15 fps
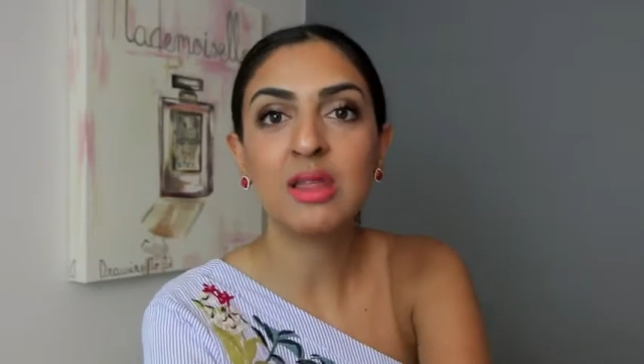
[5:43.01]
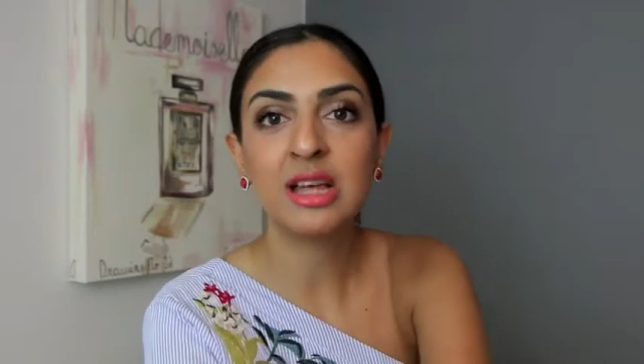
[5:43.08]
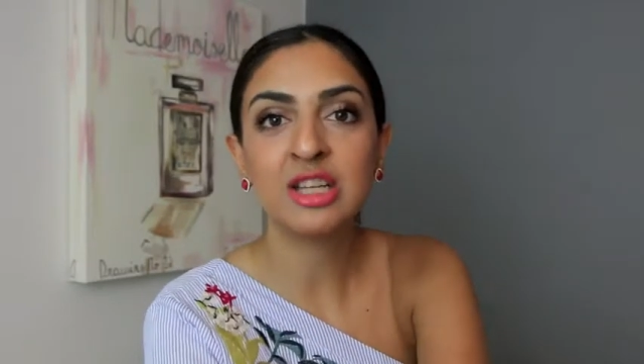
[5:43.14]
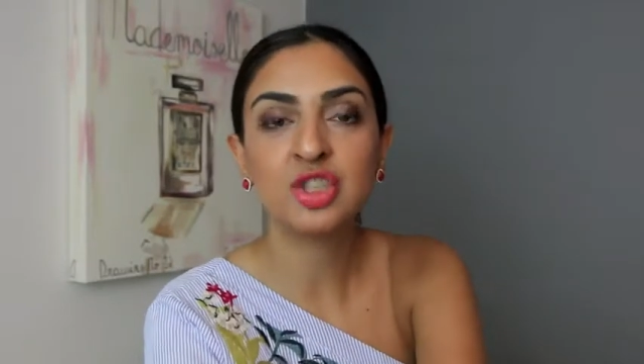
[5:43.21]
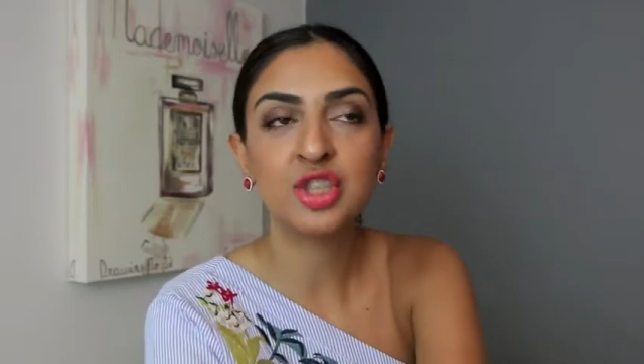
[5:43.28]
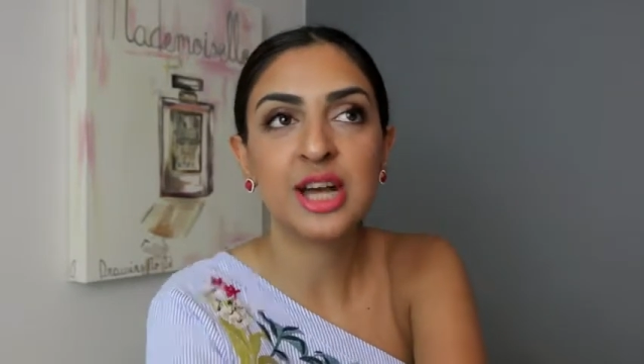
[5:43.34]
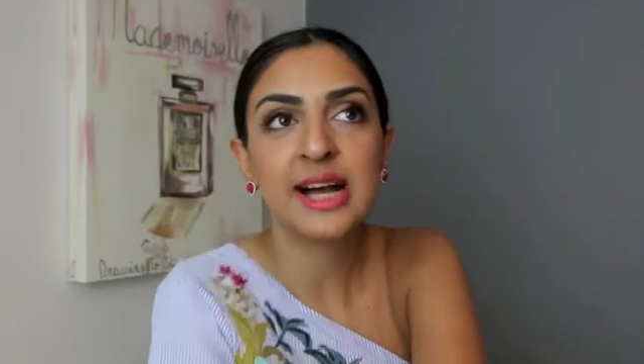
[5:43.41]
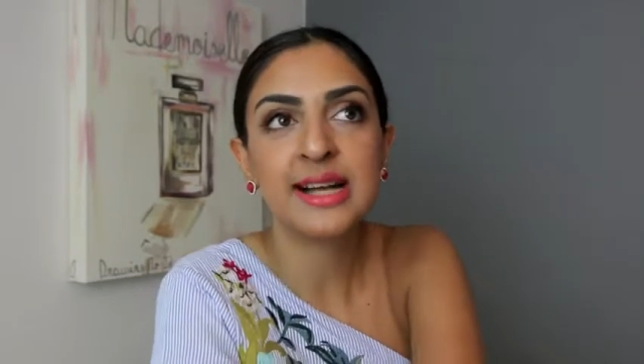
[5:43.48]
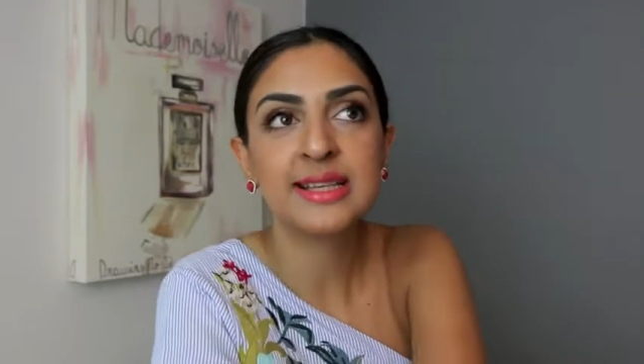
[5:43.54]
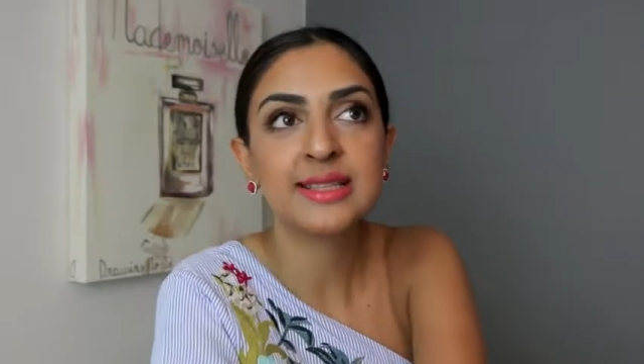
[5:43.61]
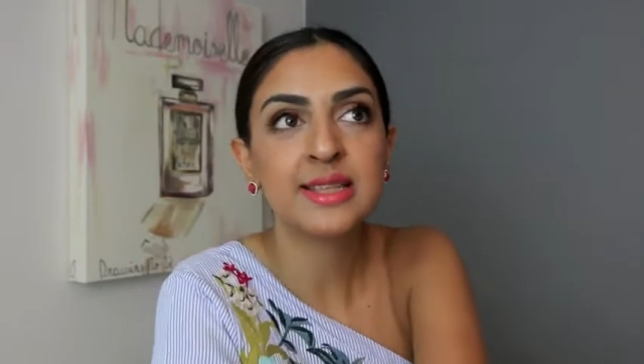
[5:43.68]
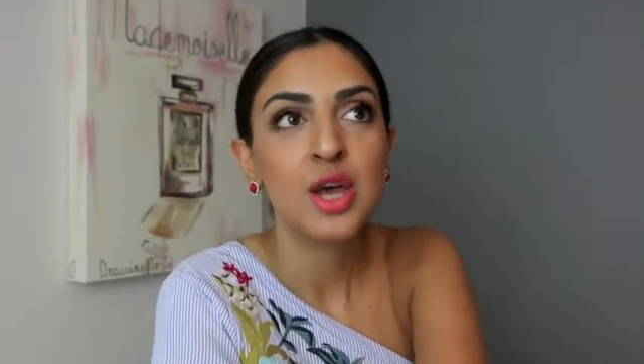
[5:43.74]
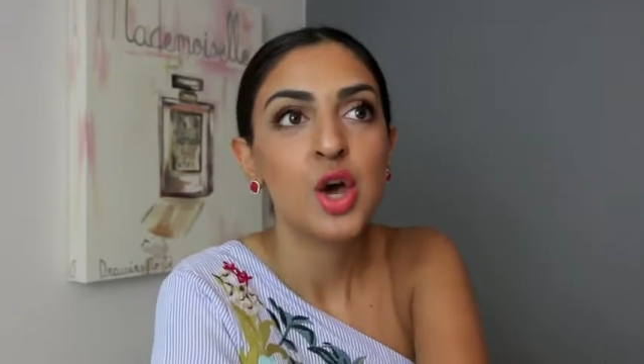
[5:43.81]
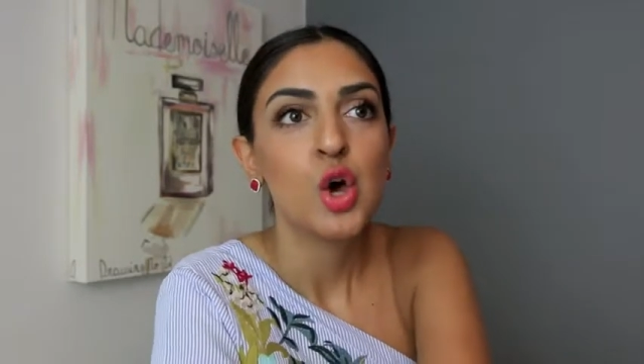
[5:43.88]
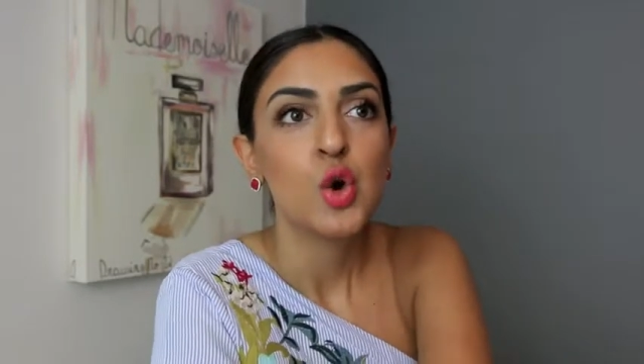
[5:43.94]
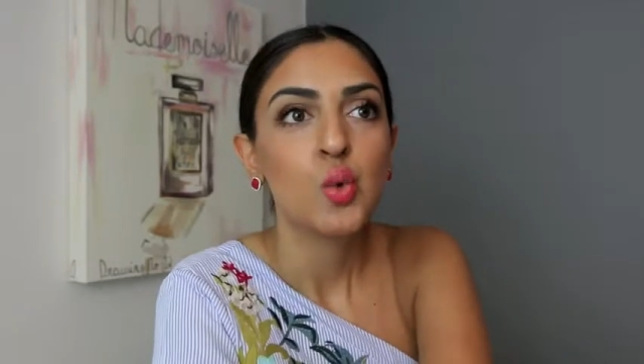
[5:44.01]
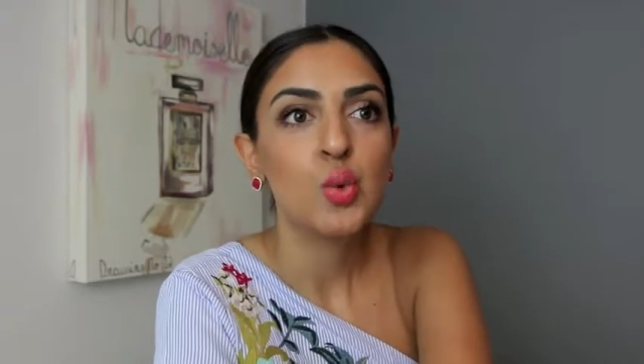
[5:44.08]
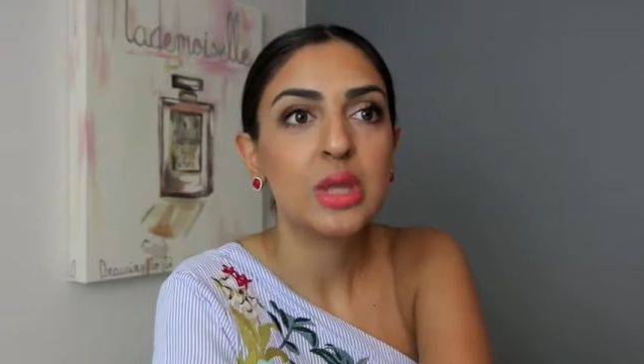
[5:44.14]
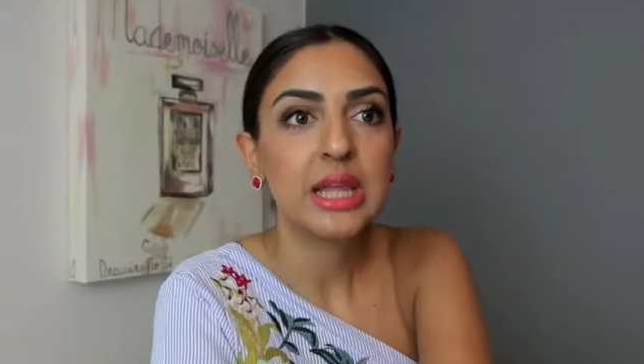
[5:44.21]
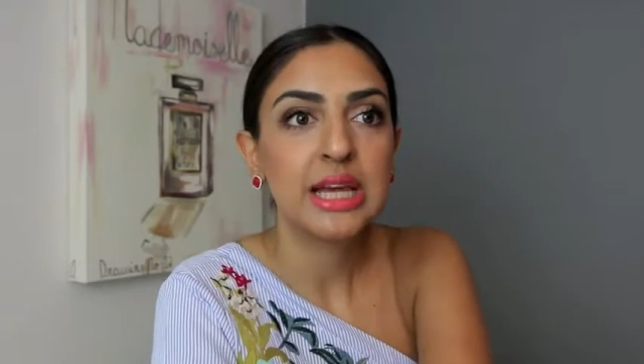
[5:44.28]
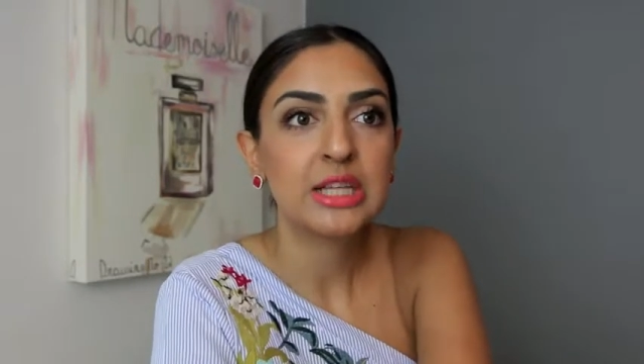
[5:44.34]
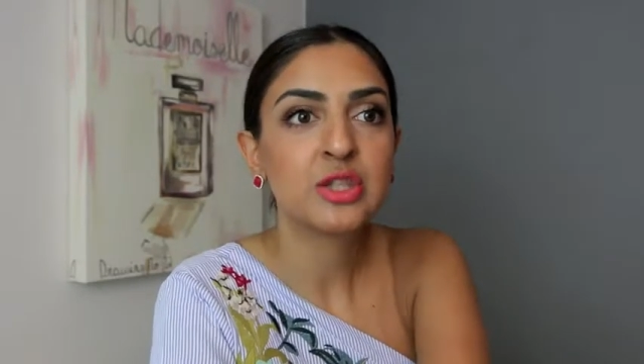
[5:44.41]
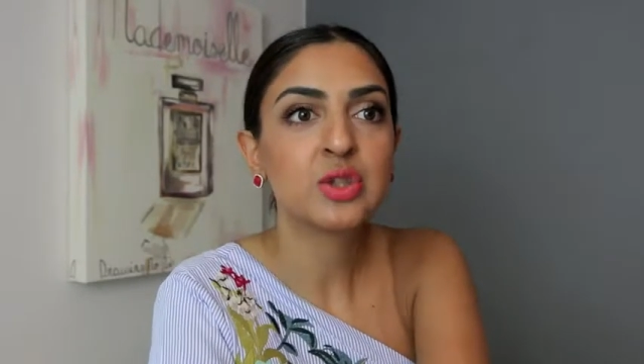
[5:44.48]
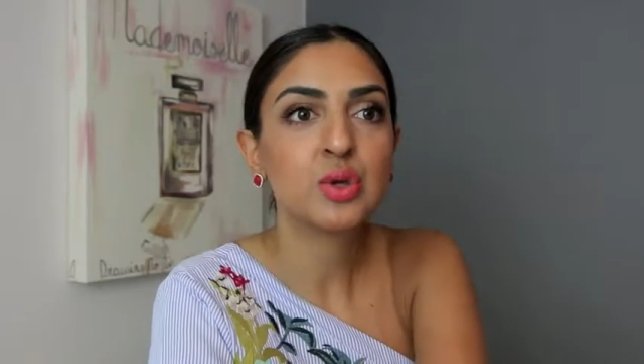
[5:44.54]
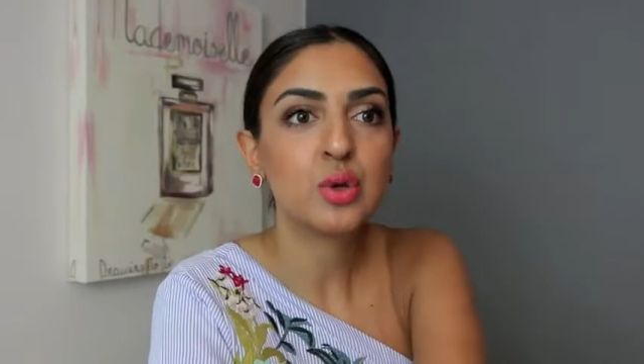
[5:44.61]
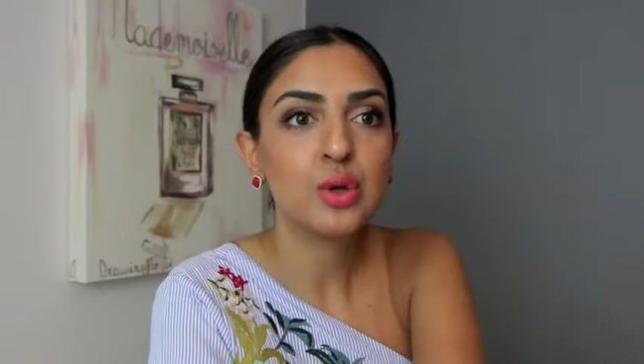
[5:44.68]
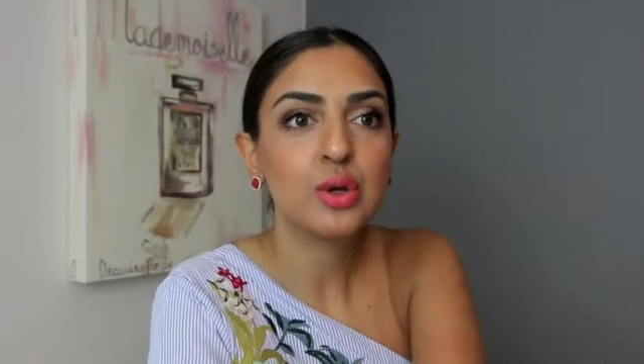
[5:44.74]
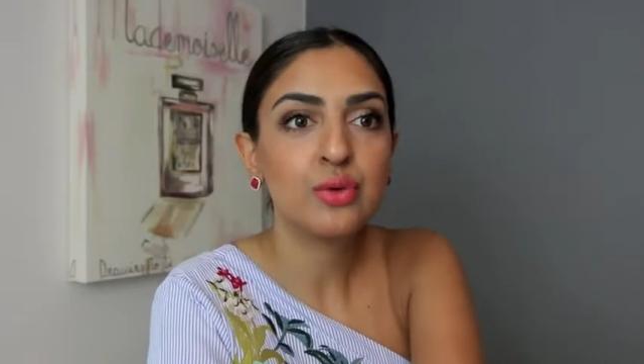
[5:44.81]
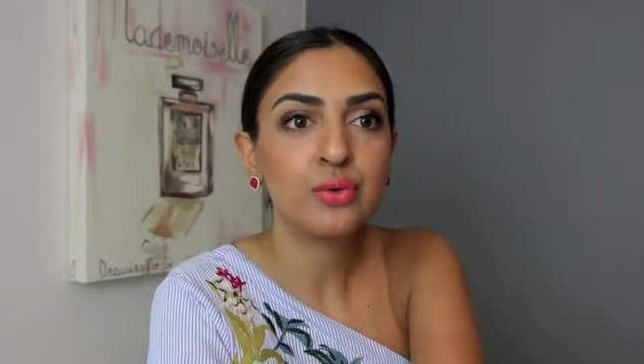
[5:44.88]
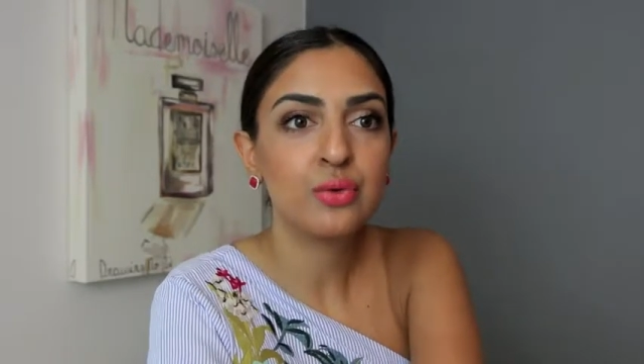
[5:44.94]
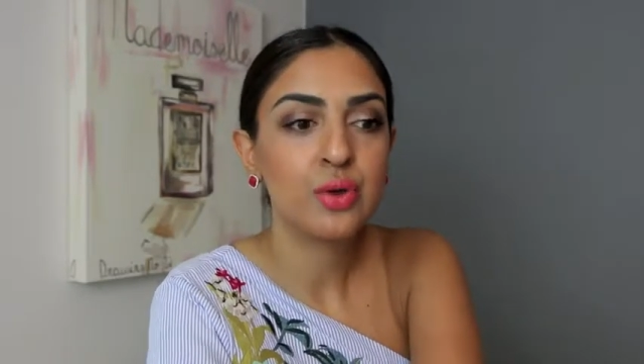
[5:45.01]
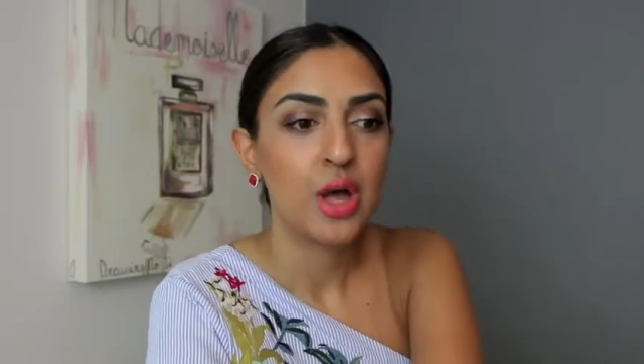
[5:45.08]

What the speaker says: that jazz, we like sort of